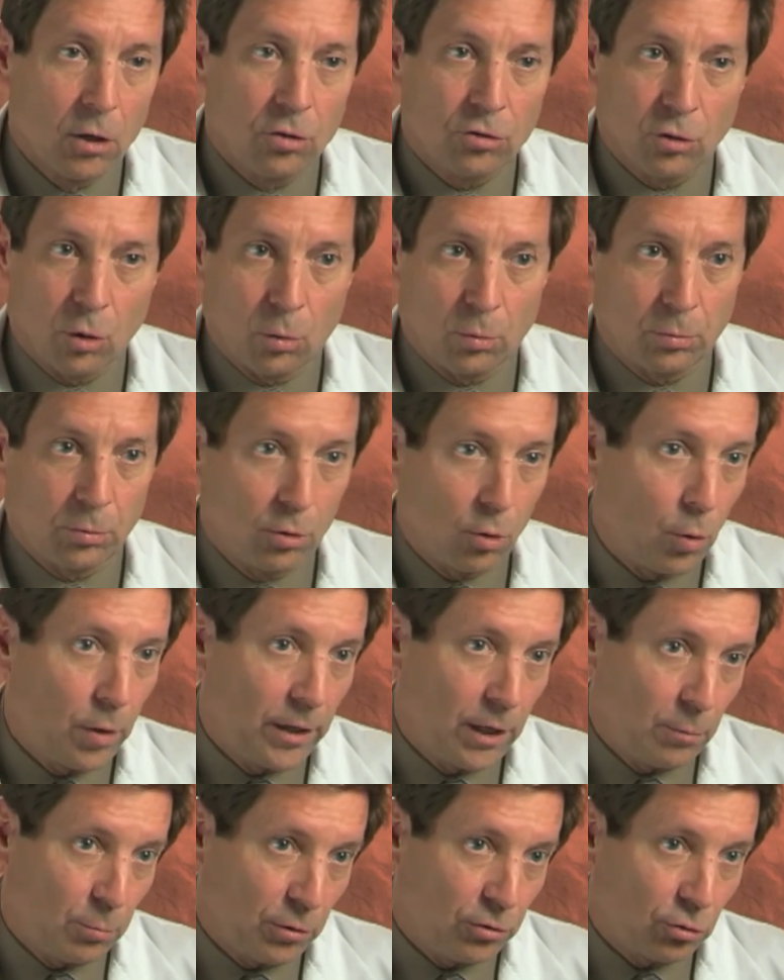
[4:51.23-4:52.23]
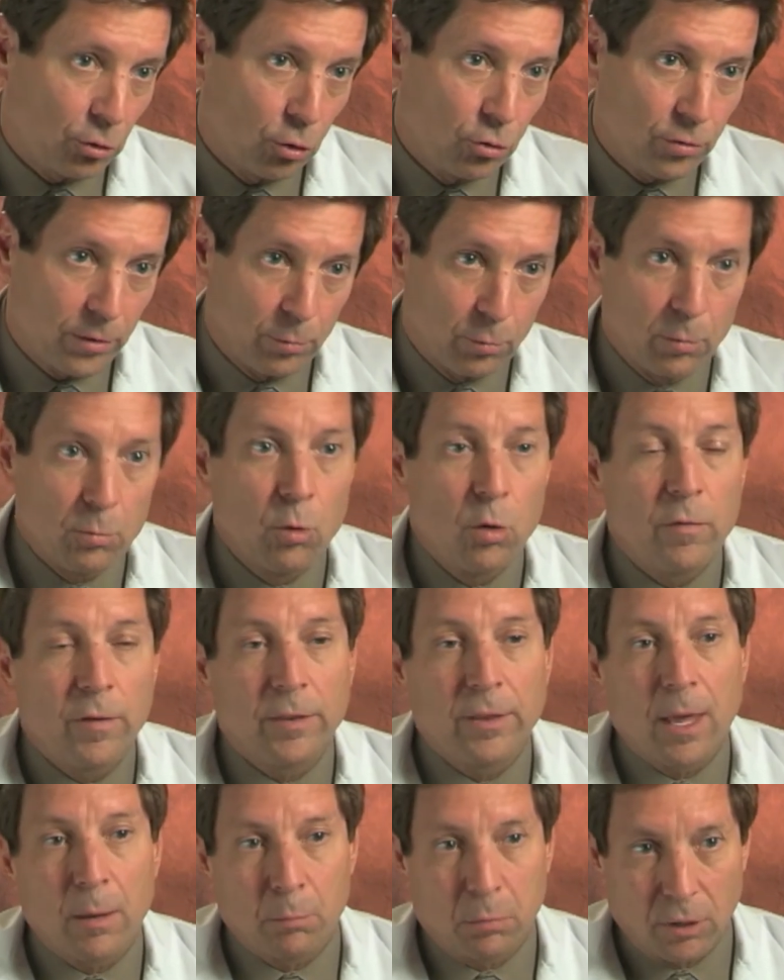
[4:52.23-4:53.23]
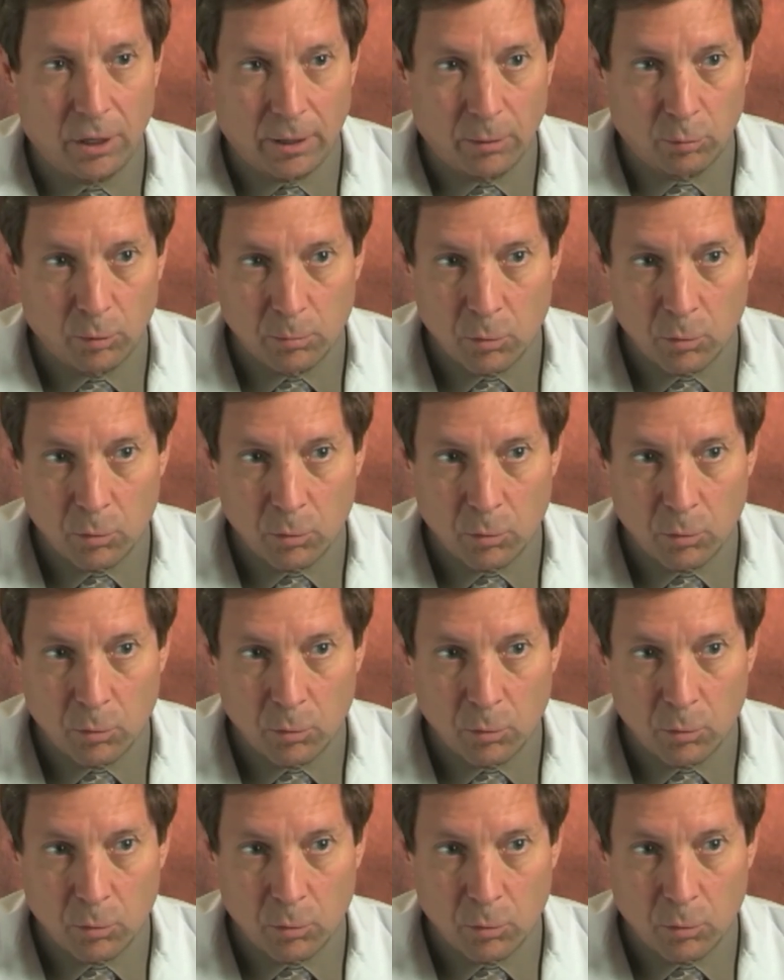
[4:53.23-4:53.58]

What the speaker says: So going in with surgery and removing that blood,